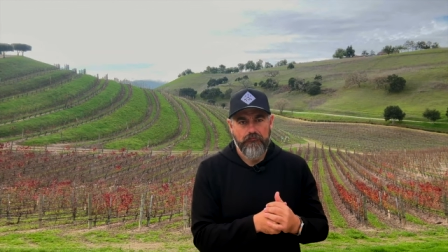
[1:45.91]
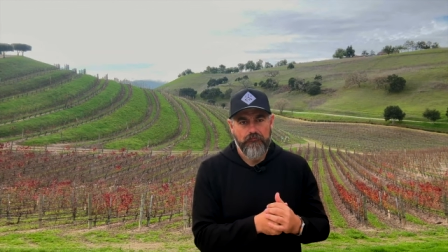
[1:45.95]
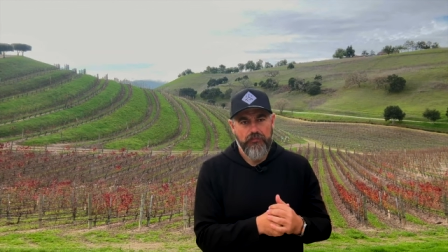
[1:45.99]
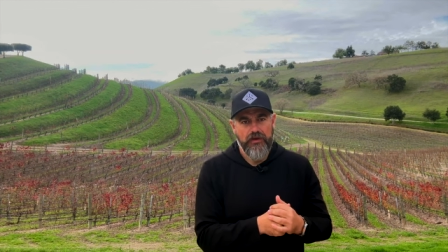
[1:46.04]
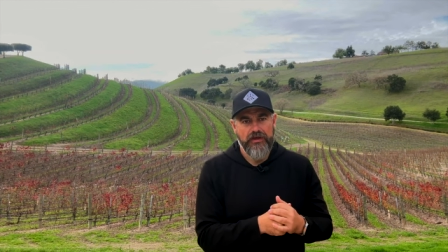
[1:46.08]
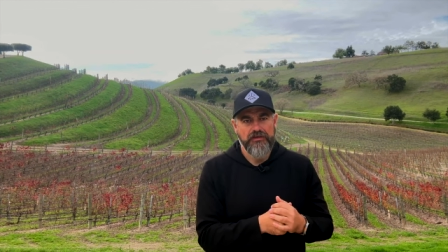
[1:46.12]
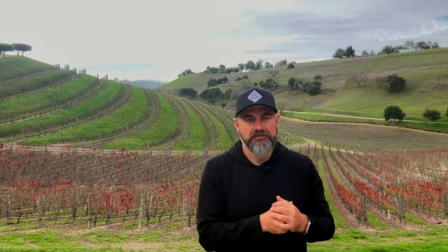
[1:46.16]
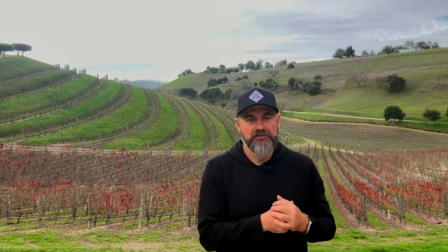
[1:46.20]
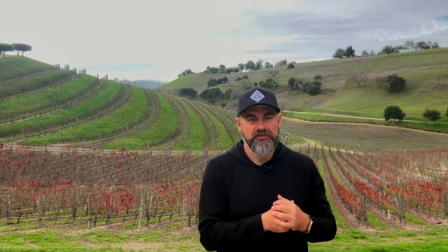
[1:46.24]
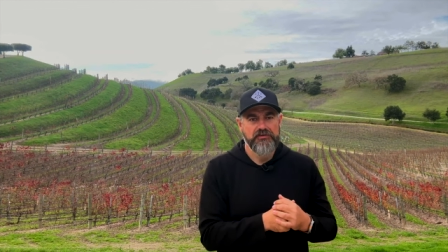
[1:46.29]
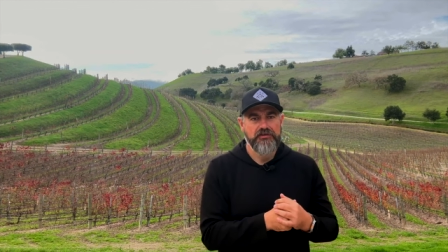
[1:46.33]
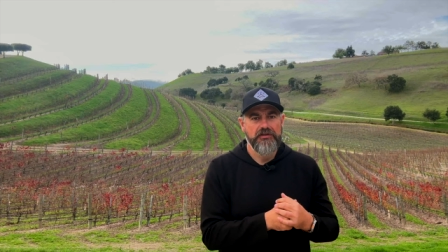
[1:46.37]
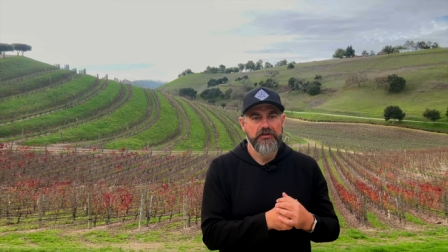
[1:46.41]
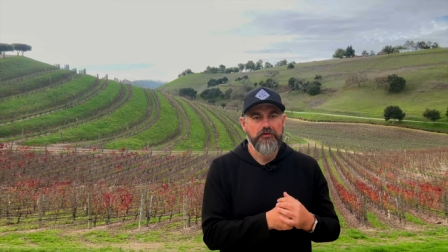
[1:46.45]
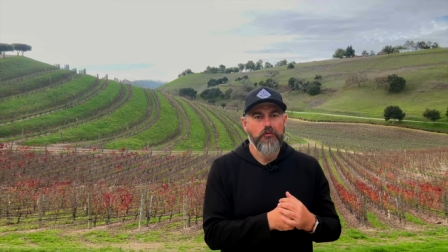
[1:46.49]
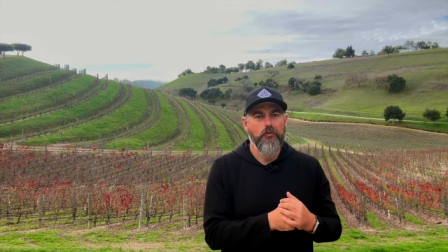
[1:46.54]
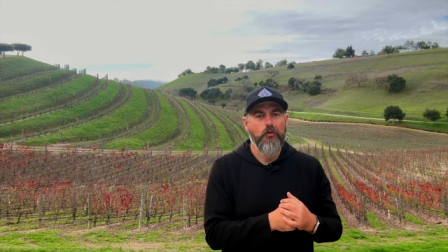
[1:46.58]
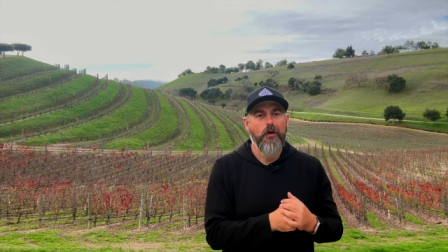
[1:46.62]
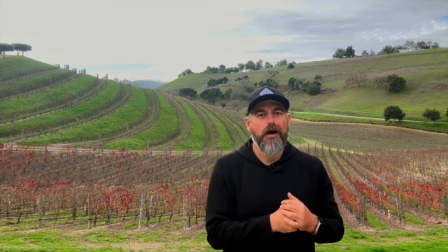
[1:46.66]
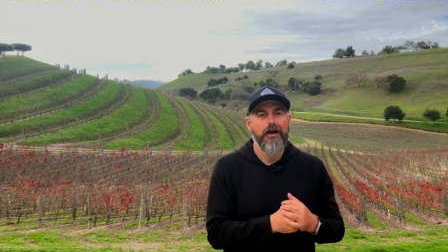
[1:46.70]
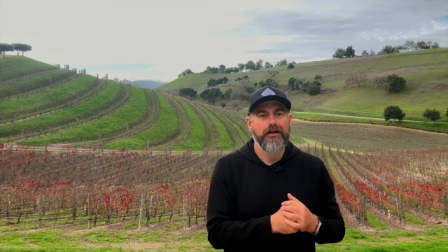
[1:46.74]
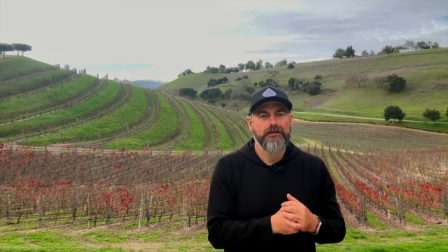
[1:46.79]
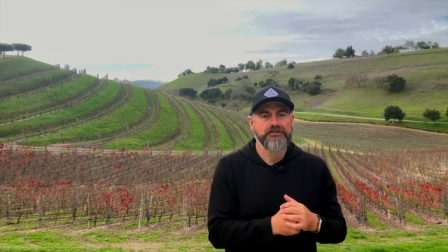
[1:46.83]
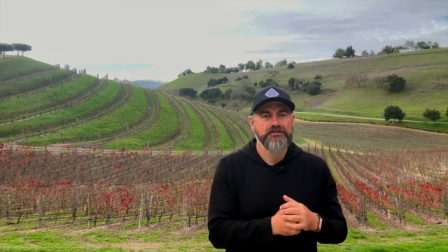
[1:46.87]
Basically
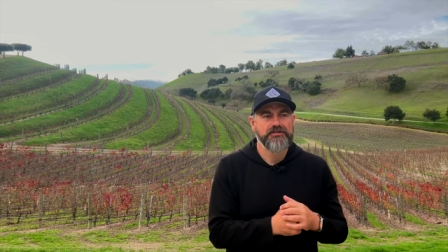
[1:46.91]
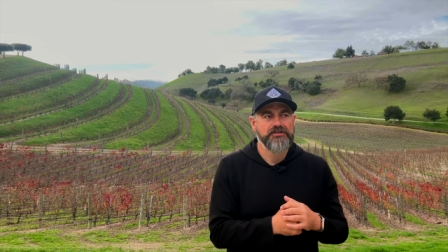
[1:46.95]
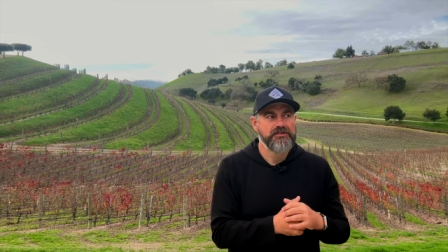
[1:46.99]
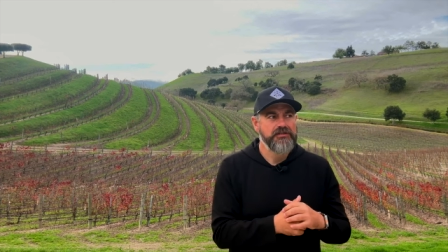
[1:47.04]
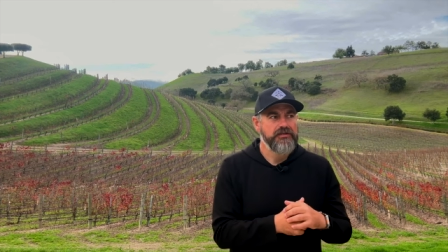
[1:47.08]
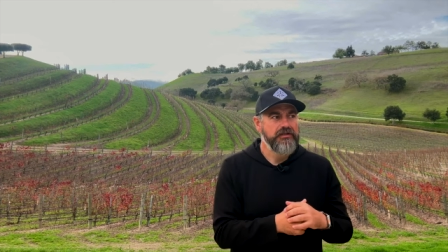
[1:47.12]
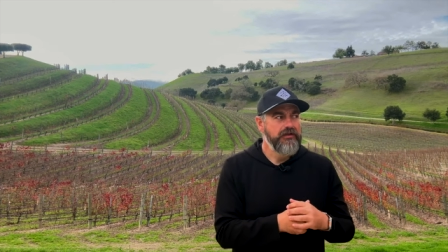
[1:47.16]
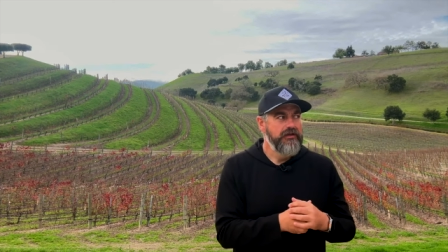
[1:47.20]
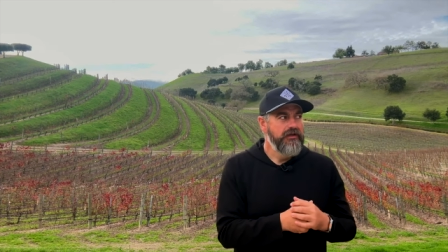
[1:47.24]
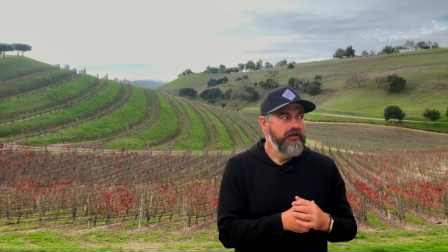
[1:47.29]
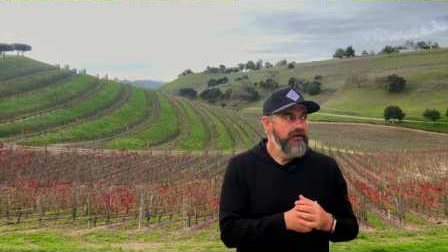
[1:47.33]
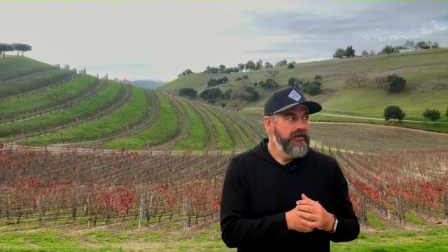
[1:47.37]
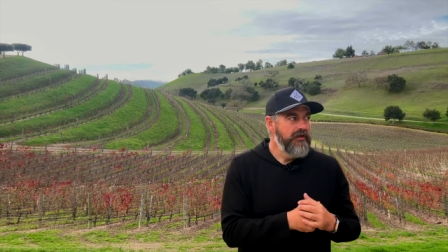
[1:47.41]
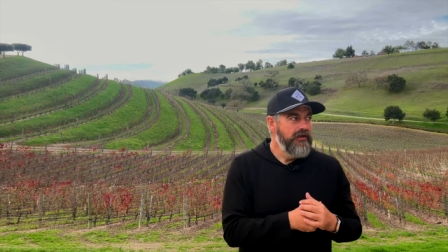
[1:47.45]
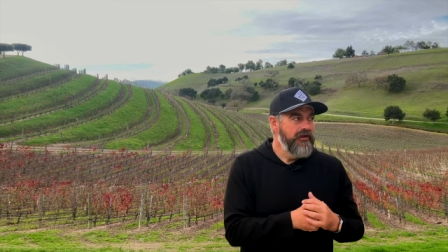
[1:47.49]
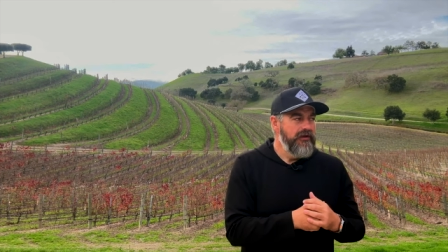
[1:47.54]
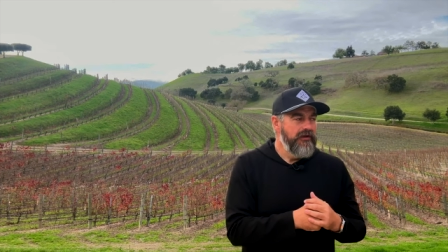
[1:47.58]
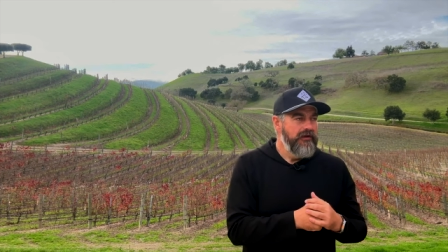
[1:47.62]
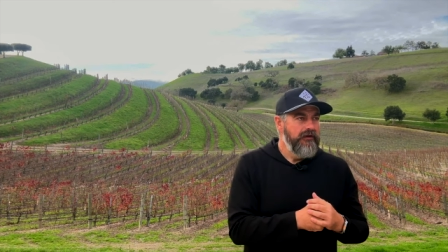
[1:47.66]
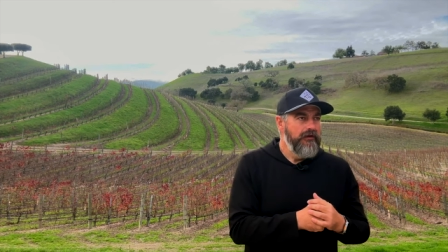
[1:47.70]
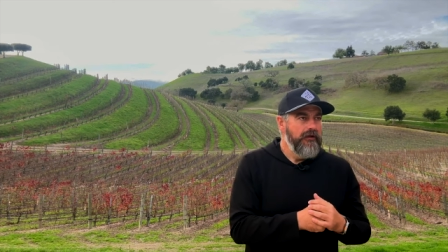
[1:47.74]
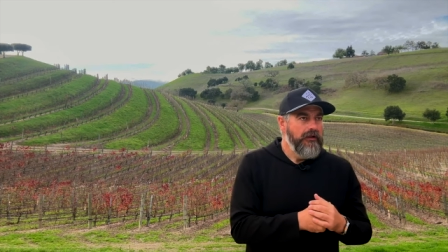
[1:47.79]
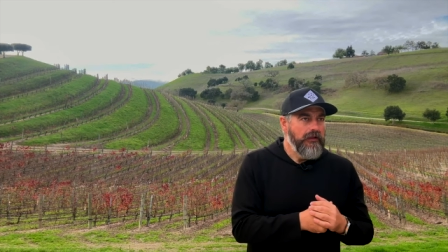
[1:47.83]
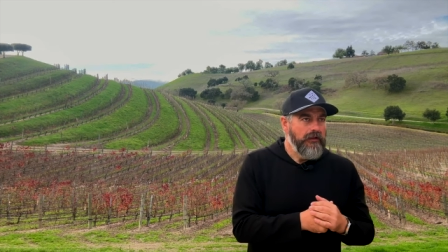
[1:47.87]
watched
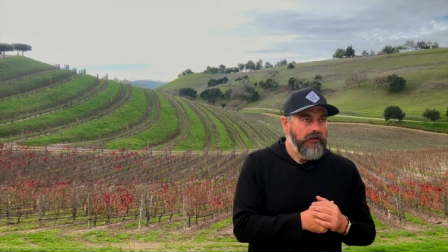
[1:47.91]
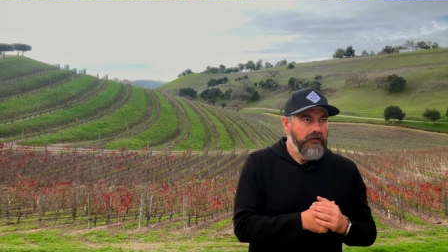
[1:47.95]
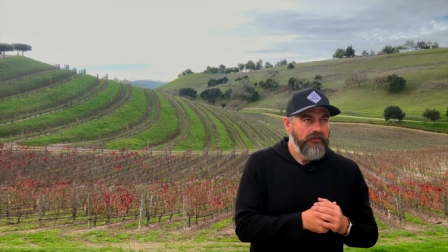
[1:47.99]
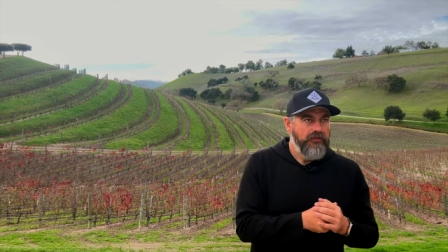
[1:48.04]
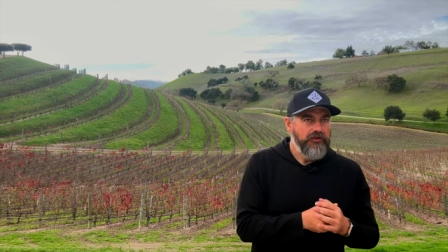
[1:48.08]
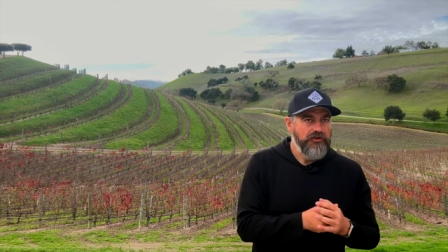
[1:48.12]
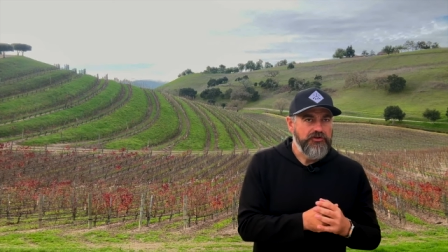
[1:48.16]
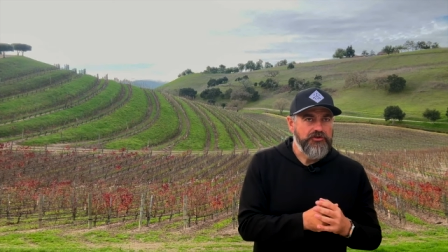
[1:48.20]
the